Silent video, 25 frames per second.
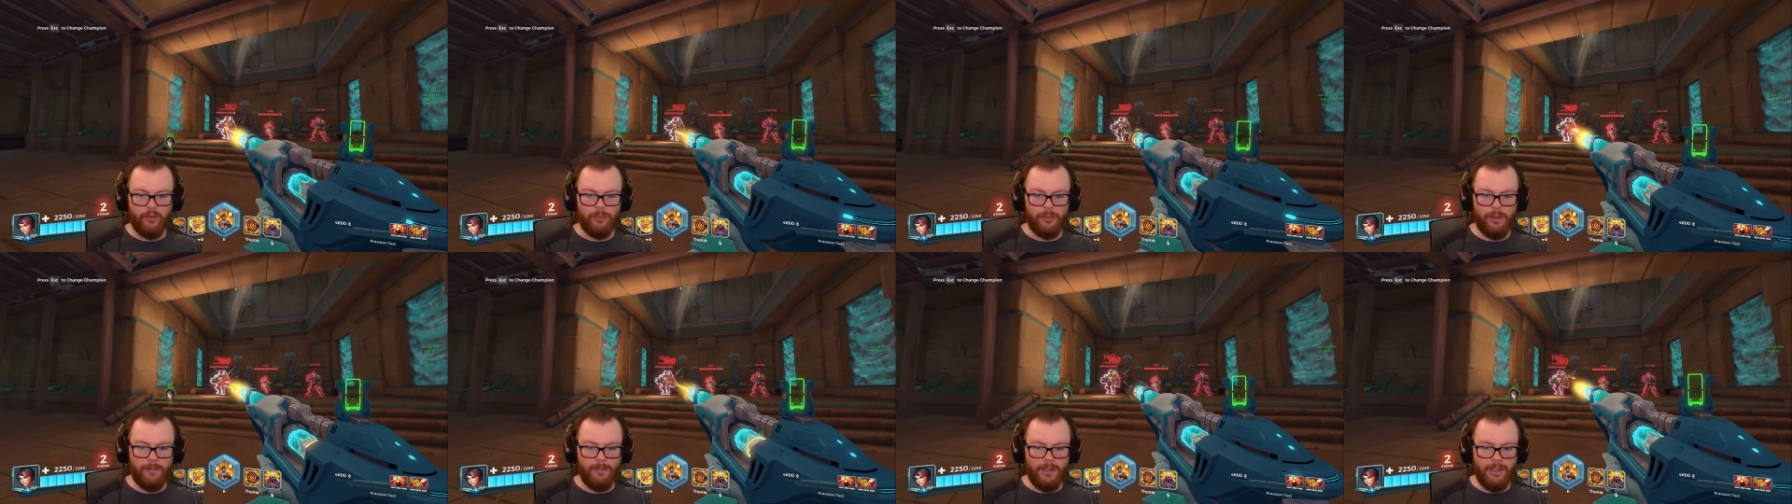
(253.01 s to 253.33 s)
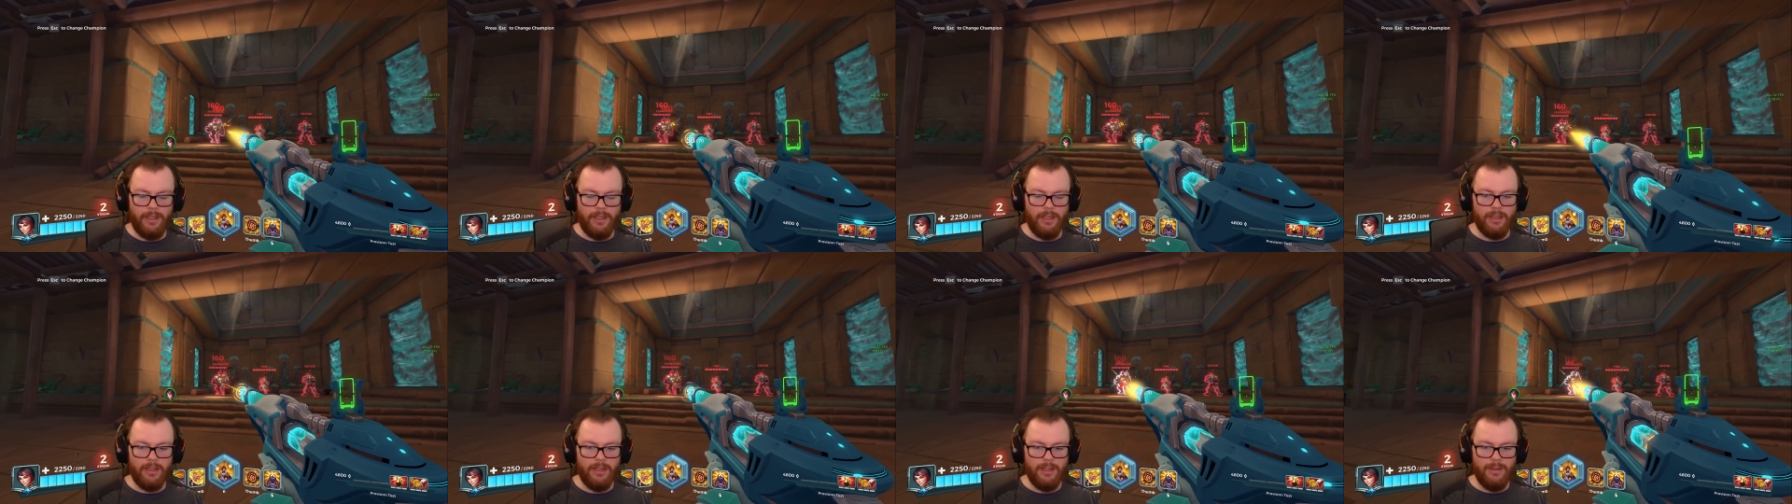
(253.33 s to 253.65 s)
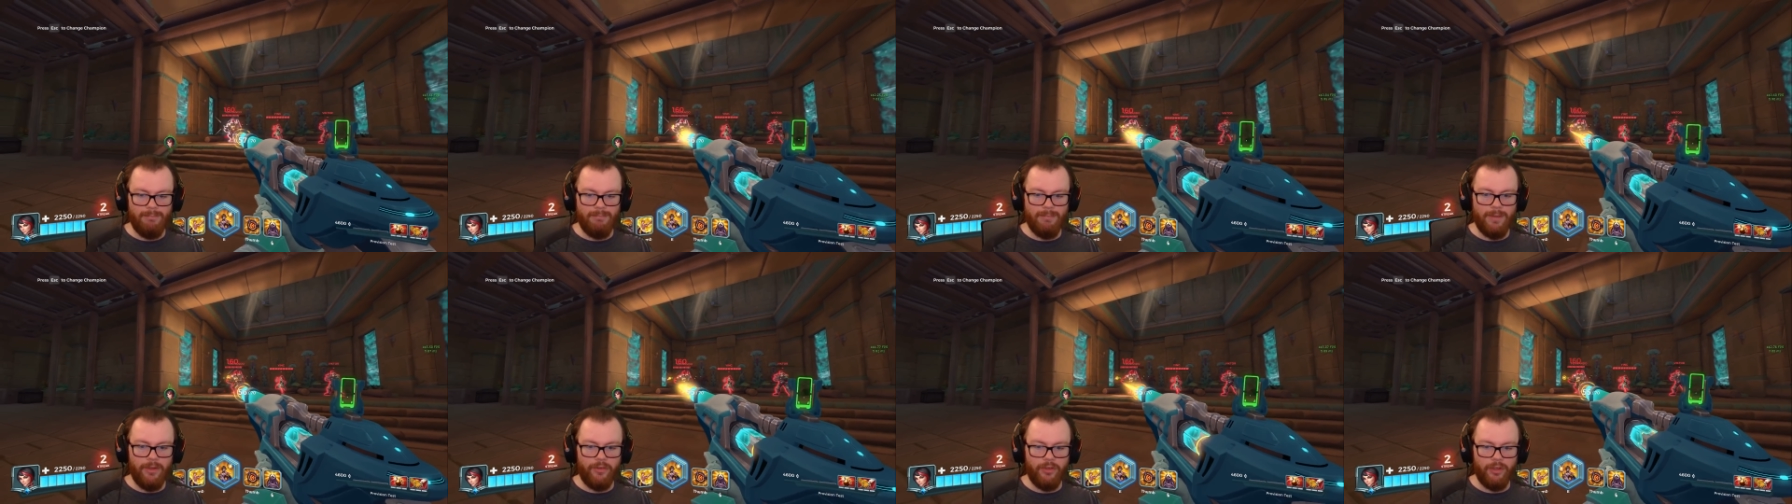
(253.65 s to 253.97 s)
I'm gonna be
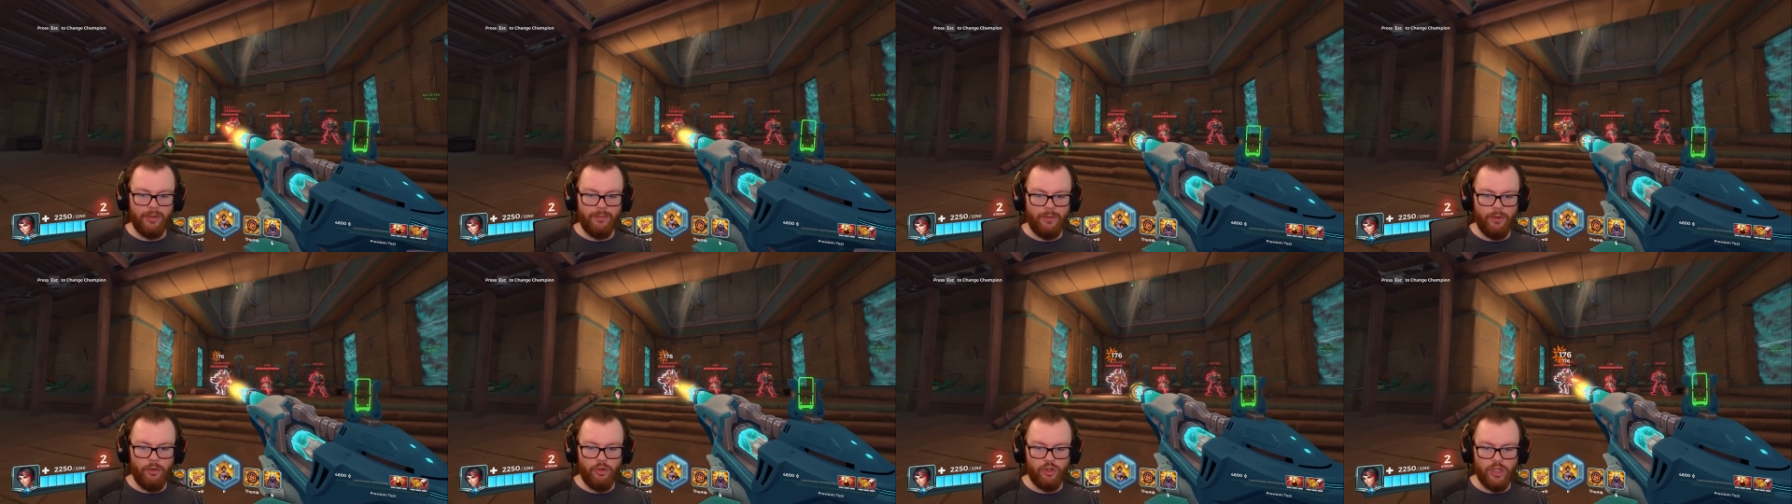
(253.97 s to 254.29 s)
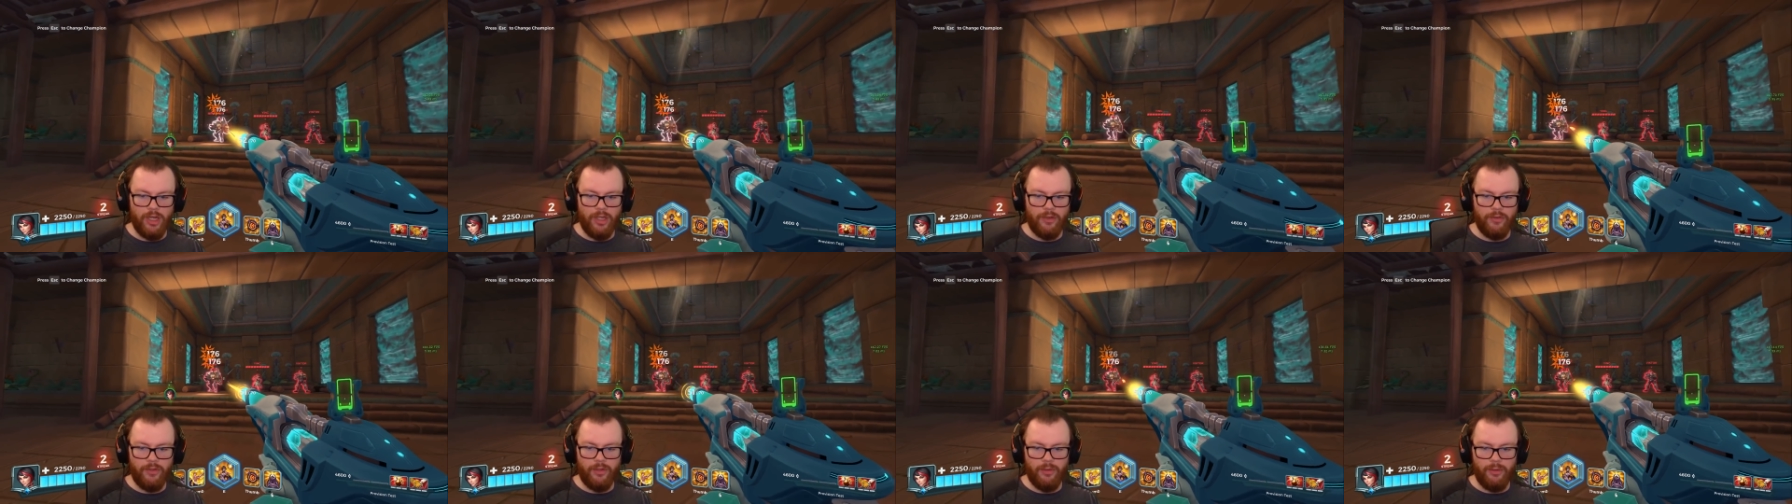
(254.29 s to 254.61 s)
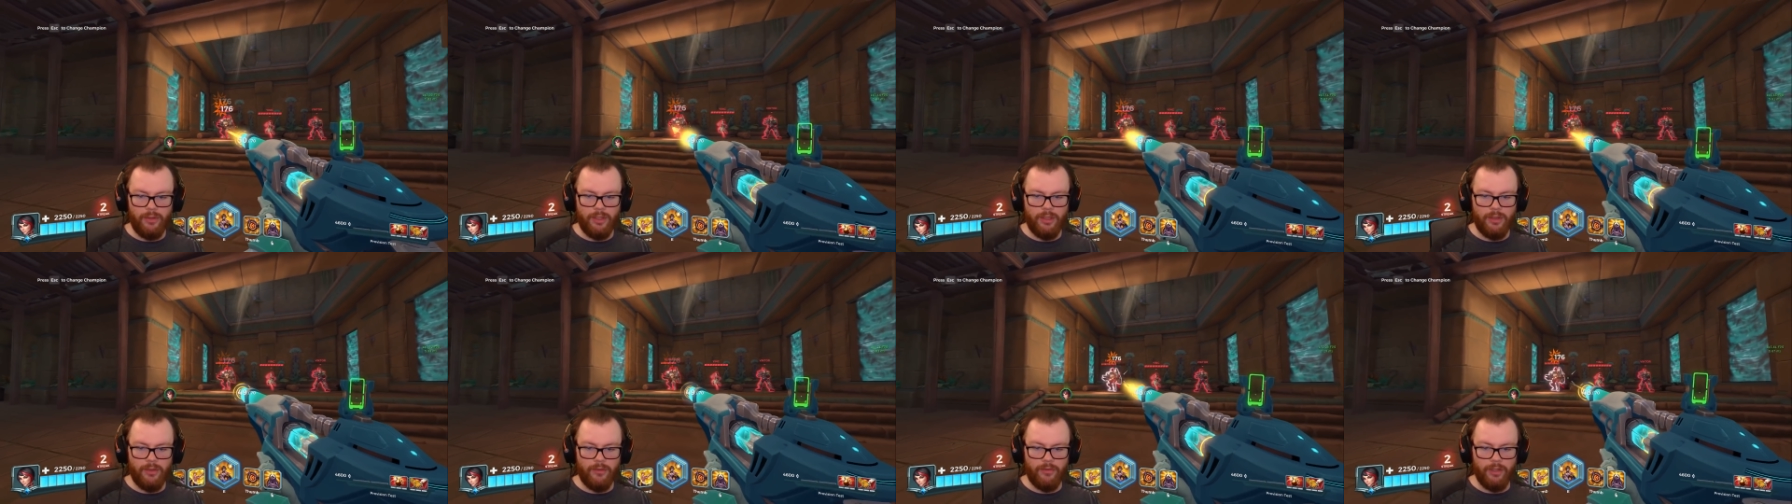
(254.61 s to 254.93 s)
missing a few shots here
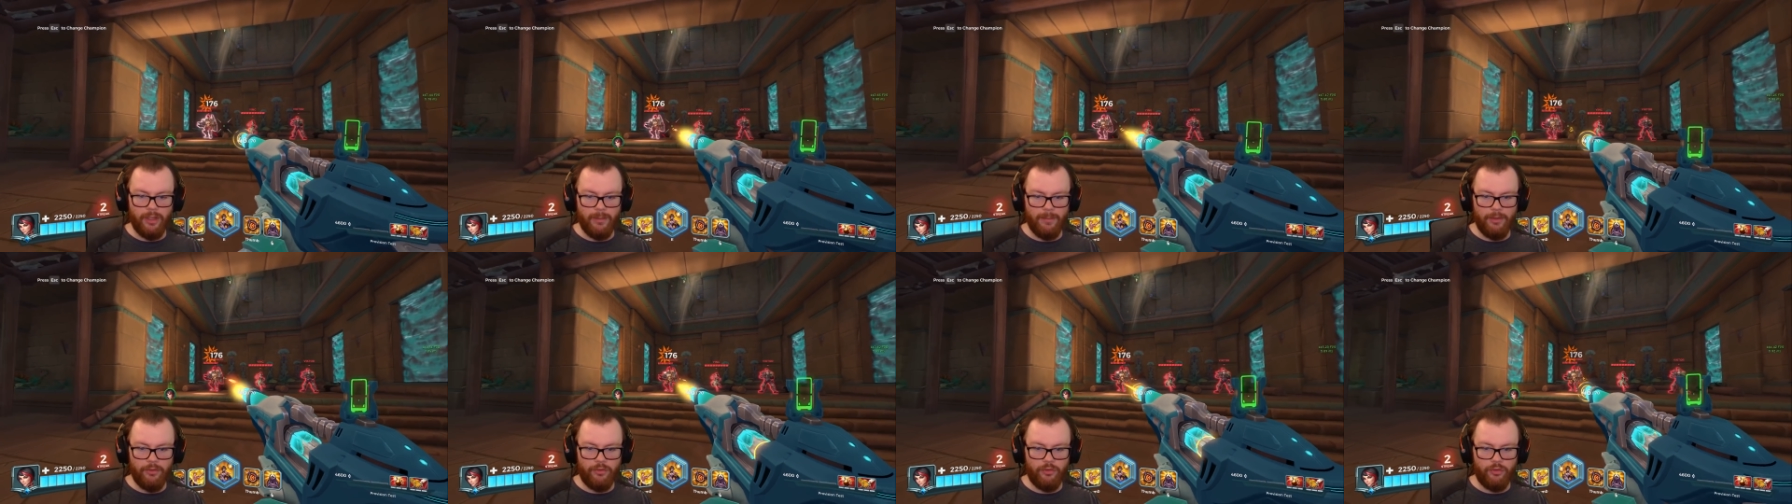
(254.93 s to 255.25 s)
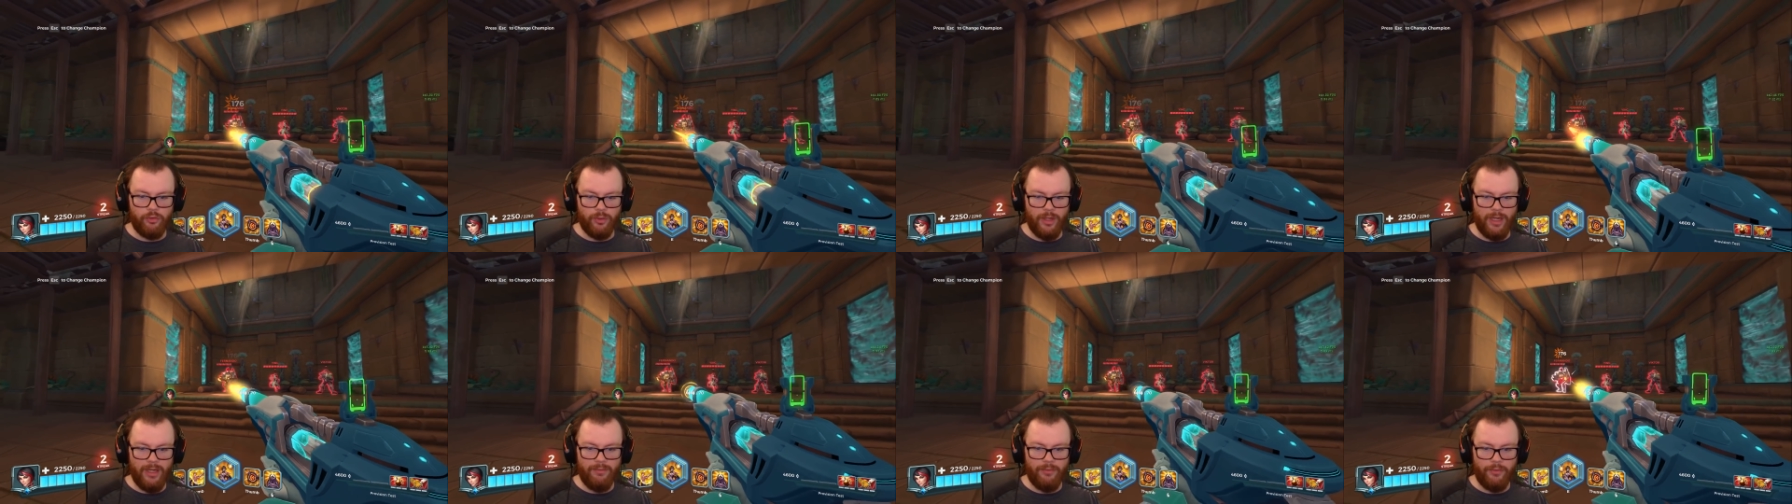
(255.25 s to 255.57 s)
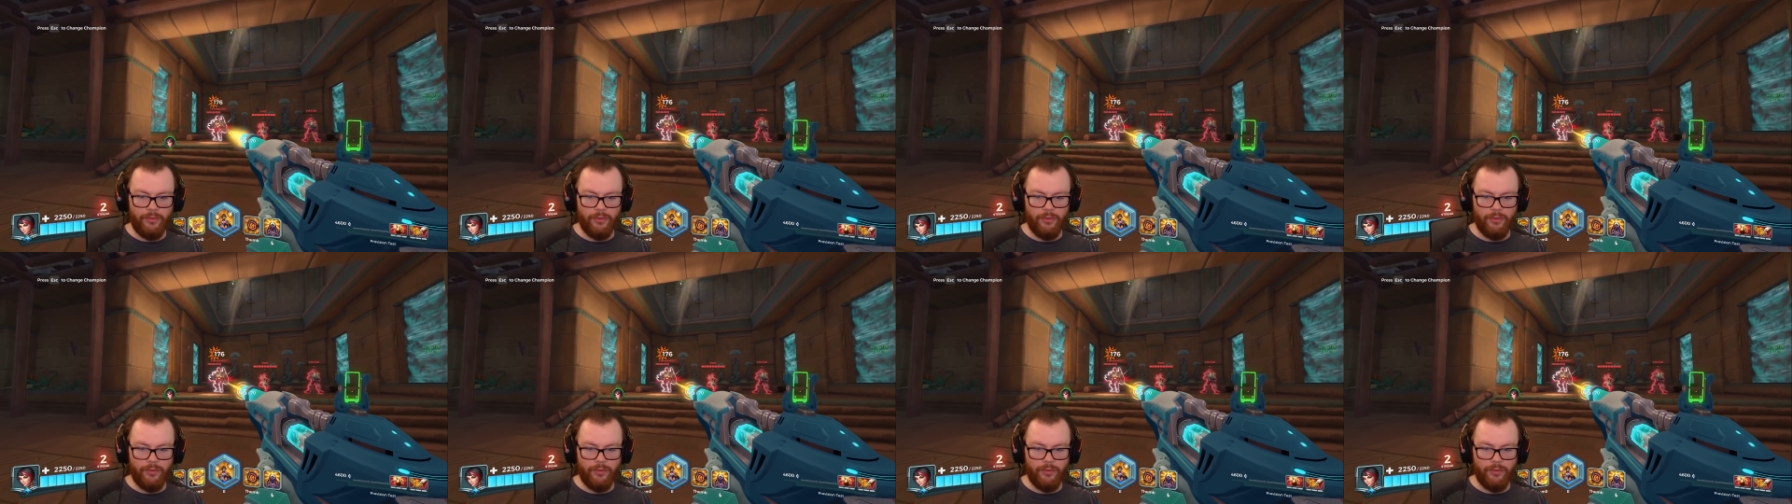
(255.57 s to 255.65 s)
and there as the enemy strafe,